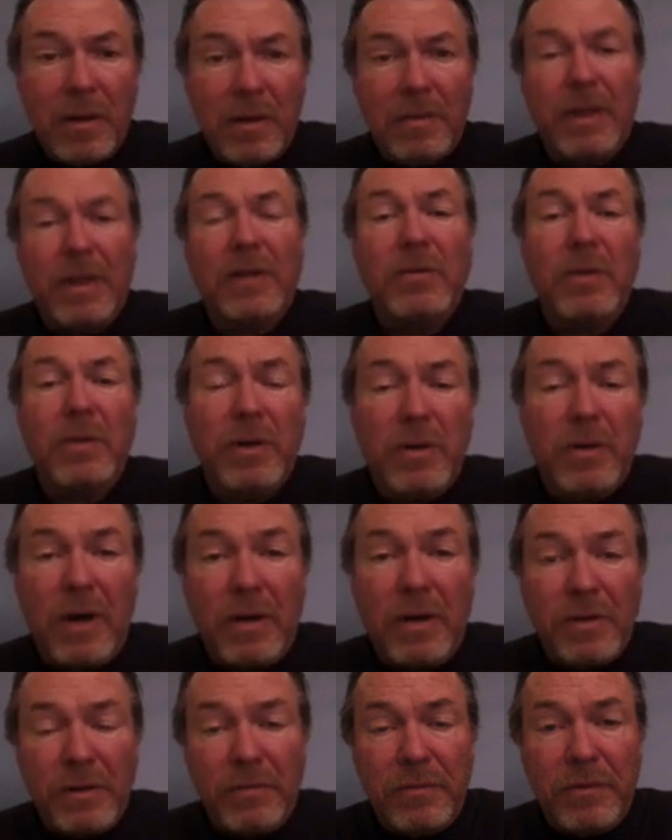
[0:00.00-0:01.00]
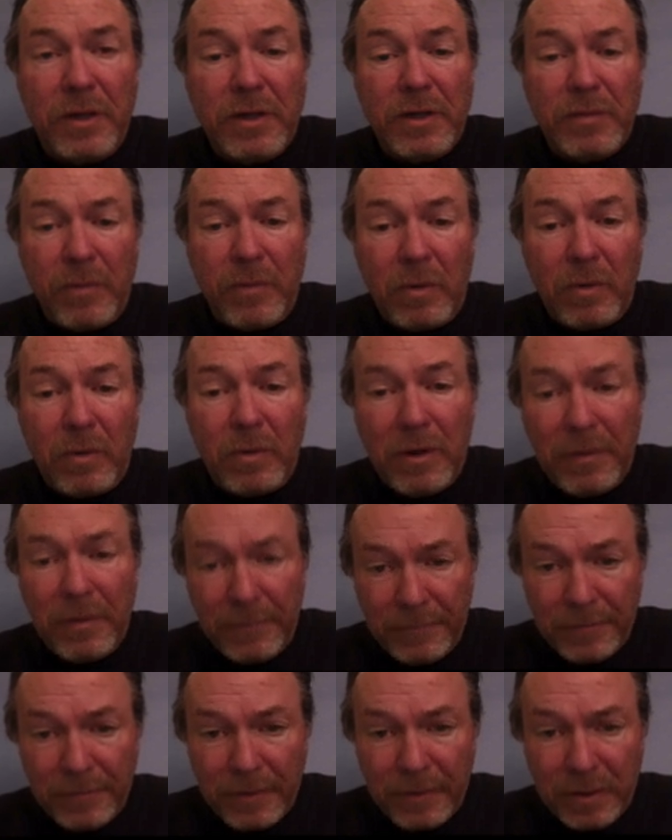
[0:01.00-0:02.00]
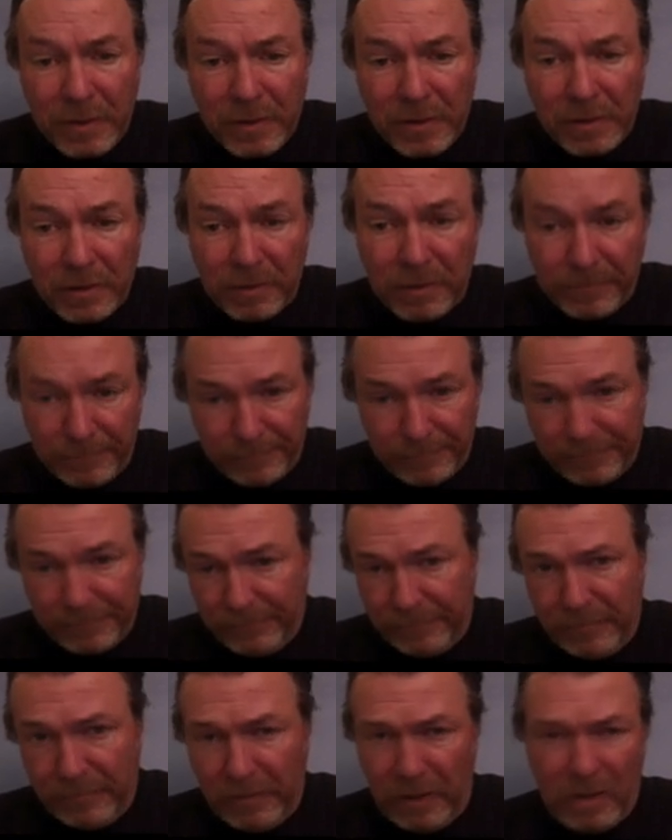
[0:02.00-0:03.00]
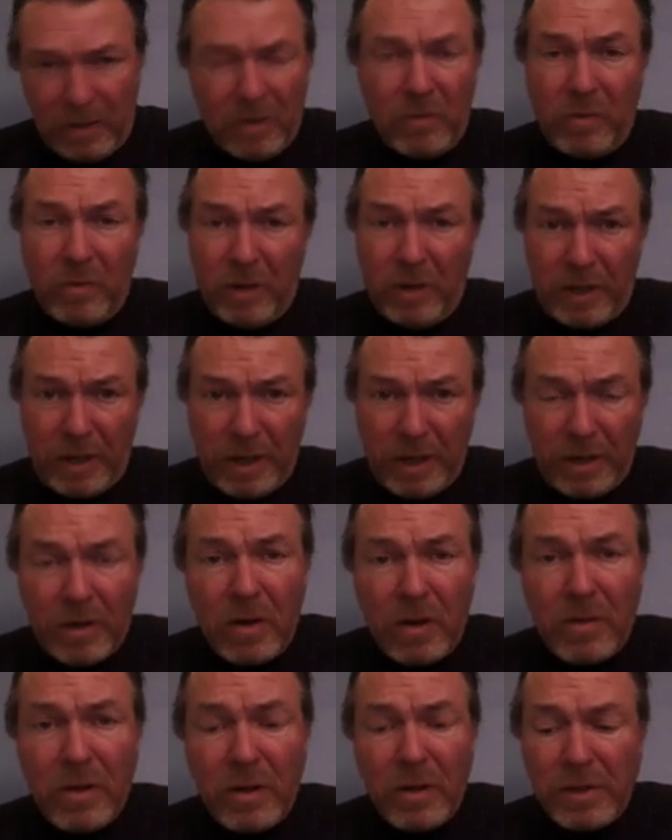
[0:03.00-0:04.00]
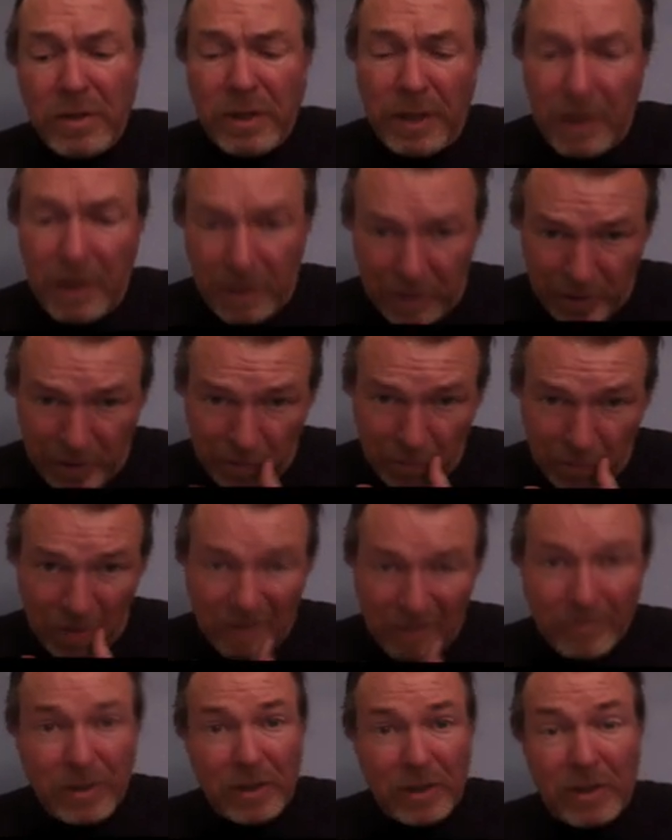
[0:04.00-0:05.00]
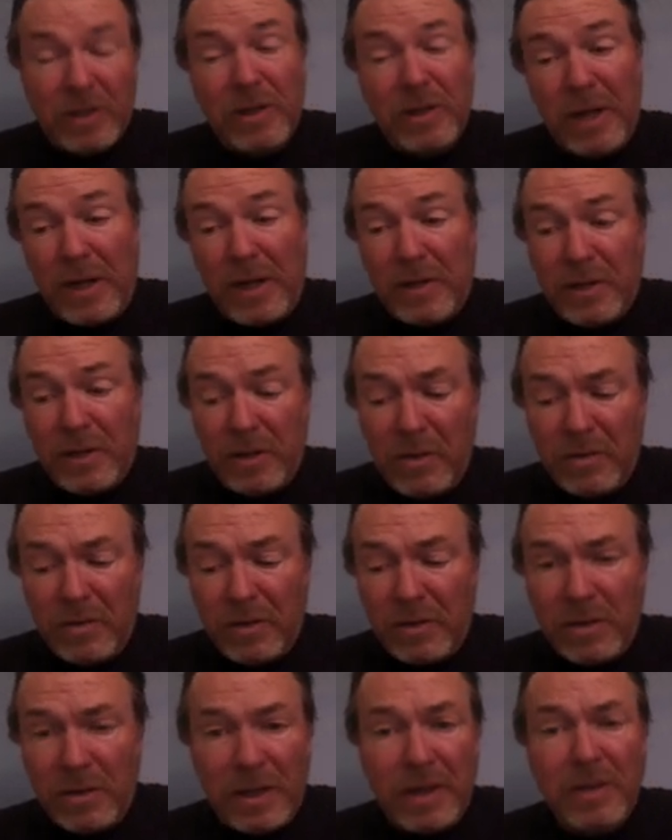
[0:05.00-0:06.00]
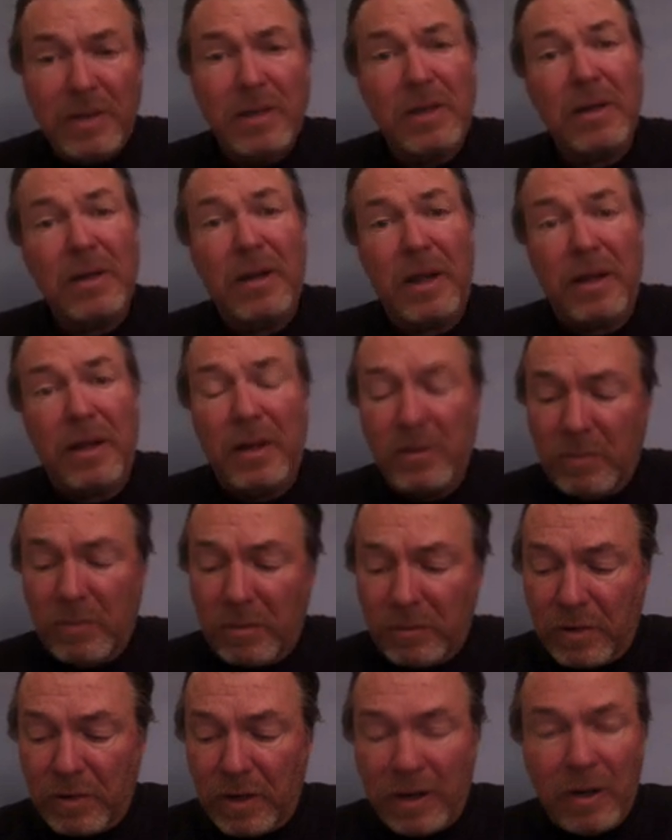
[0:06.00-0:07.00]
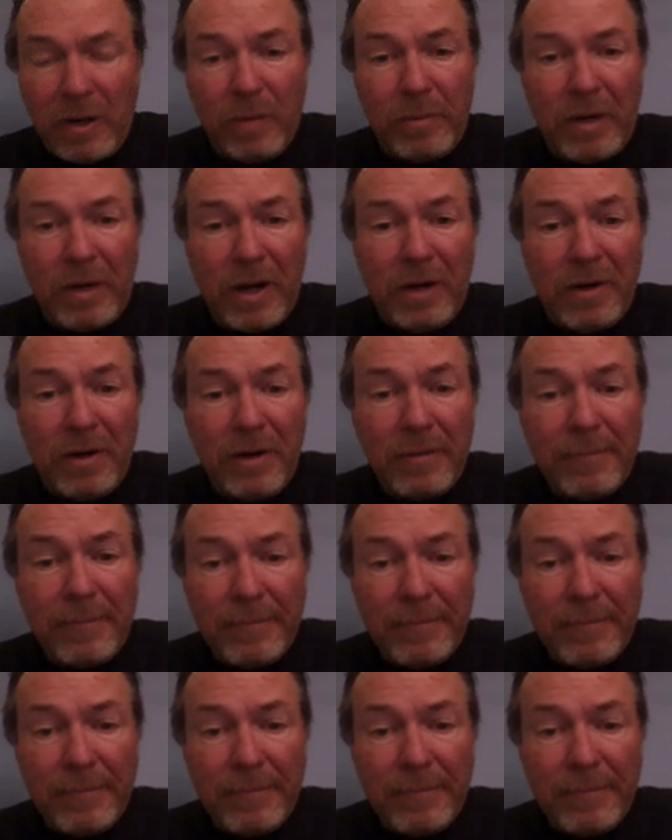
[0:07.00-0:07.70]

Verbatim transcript: That's what drives the fish forward. So you don't really need to know those. Again, sometimes it's just nice to know those things, and, and that's what I'm trying to help you out here.